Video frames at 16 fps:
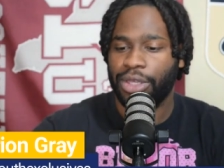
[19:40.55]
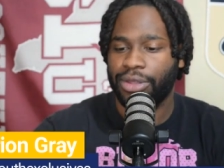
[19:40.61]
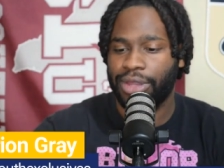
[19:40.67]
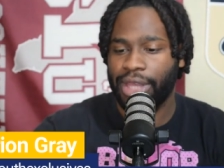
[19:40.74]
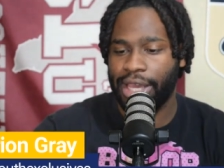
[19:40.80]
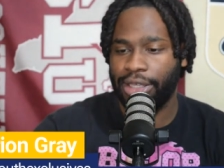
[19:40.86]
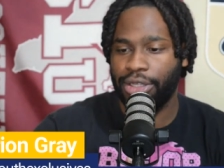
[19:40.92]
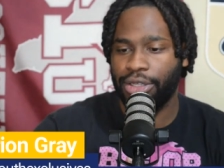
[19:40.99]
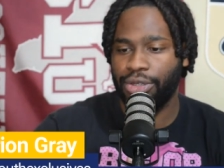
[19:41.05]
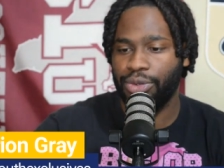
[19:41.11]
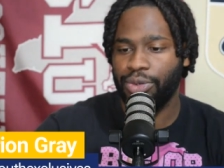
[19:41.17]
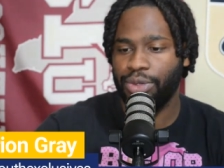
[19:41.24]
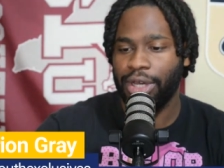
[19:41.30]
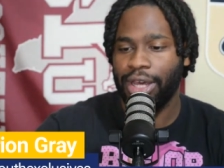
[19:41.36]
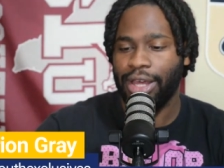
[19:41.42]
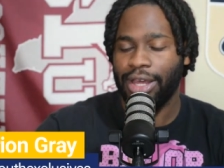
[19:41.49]
Thank
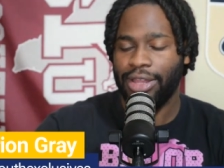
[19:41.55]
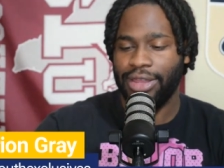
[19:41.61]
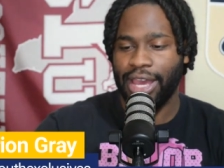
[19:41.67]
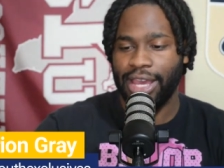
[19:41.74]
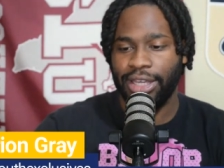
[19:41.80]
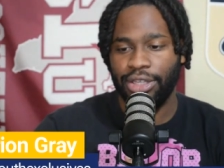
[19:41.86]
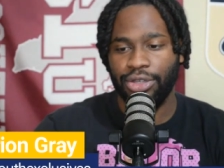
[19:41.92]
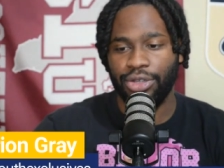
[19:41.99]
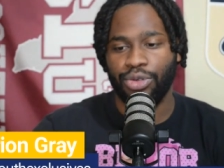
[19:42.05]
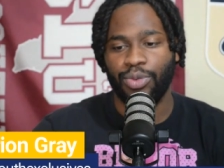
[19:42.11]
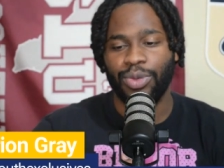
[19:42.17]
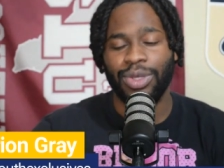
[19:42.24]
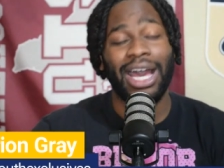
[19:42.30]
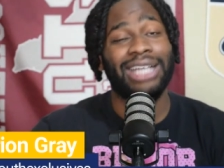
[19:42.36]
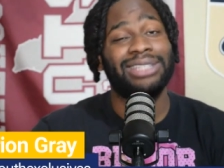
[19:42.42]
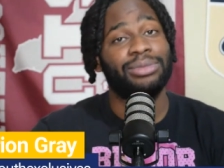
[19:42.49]
you. Thank you.
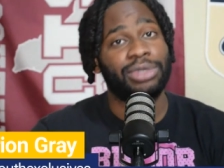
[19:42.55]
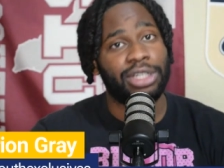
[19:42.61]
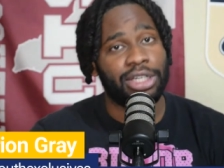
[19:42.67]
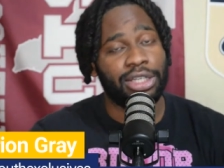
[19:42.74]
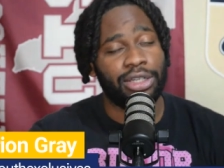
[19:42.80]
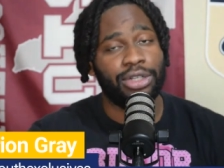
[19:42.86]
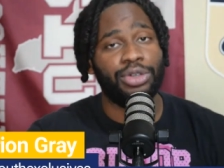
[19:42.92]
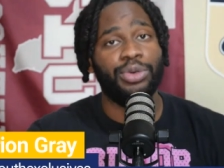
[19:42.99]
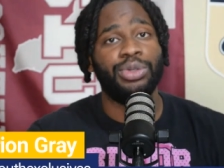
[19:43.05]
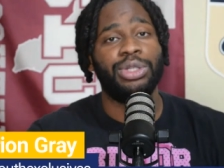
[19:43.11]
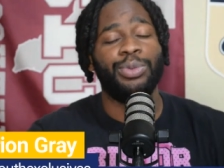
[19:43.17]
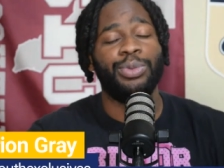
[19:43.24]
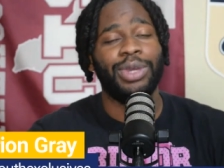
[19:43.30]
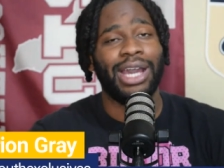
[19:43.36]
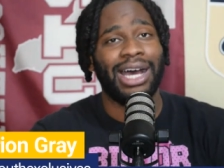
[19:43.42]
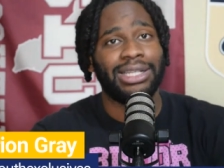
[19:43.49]
We got some good news and
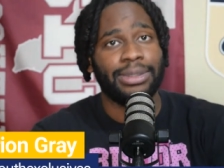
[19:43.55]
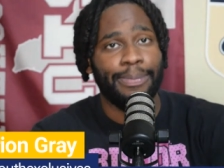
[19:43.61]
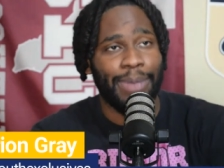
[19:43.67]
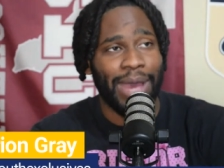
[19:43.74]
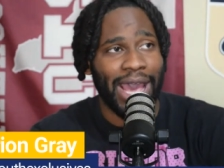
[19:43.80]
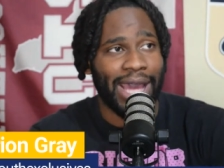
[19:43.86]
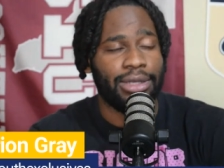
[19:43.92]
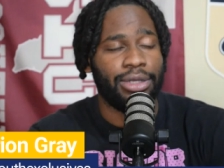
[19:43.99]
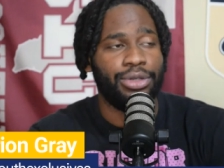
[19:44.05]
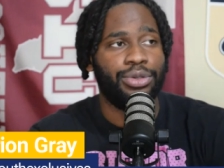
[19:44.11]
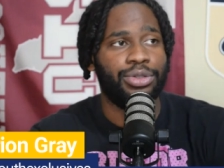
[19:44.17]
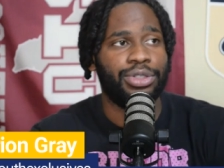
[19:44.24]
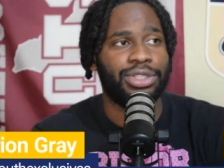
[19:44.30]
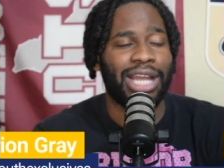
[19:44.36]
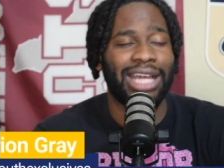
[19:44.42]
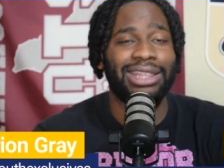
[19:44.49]
we got some bad
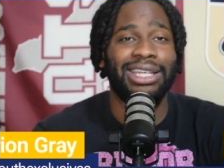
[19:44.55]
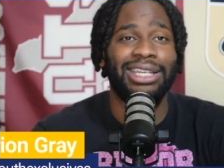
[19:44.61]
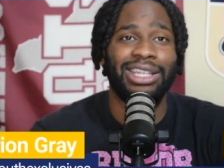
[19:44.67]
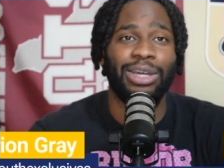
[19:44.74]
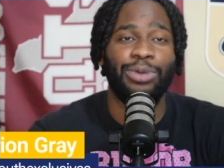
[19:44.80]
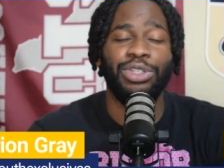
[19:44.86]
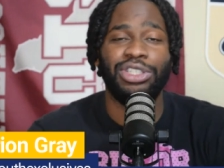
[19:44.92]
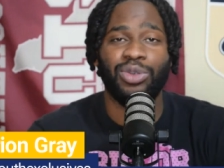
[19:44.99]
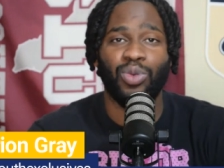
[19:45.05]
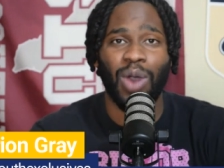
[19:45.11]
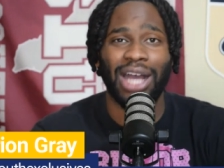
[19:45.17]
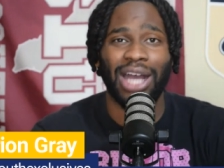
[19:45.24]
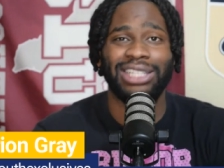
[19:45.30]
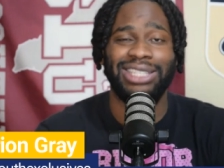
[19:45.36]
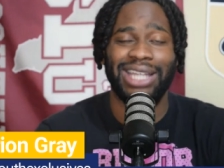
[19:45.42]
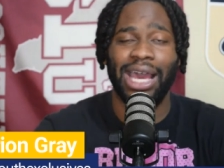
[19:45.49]
news. And I think that we should
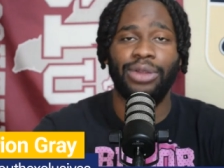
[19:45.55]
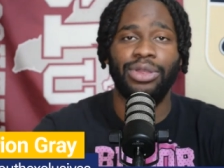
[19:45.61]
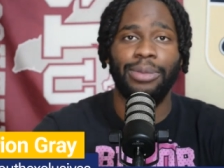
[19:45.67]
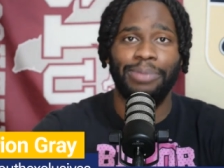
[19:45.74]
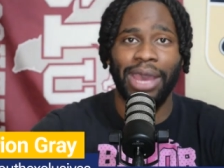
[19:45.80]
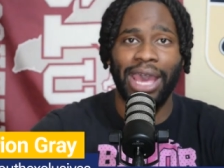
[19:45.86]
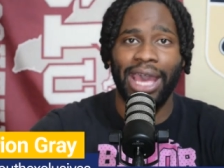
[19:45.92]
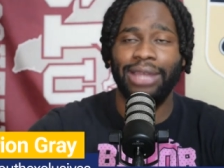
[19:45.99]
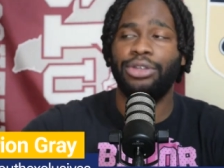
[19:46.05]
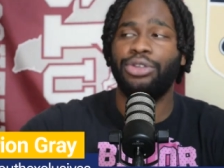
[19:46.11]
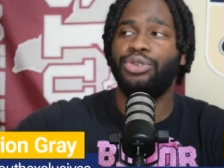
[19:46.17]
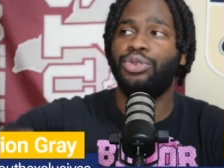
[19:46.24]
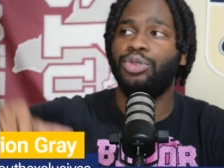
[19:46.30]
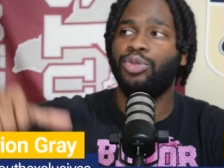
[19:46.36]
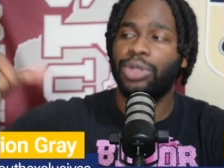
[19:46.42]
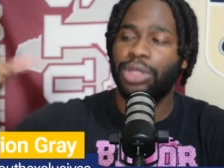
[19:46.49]
wash down the bad
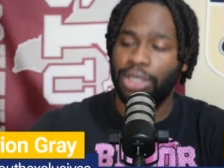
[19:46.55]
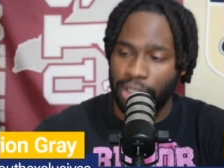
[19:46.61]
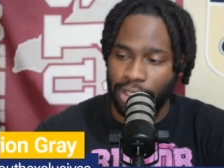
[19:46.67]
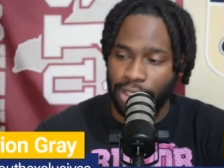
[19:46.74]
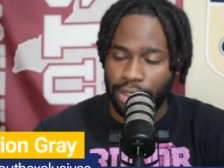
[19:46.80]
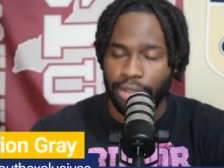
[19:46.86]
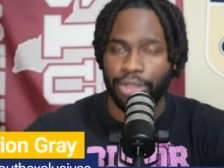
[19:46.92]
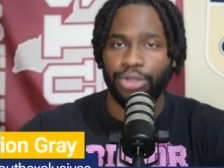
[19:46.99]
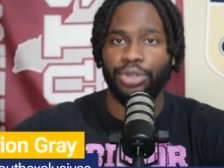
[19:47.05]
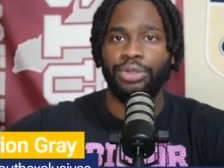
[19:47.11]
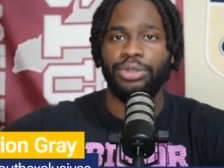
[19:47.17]
news with the good news.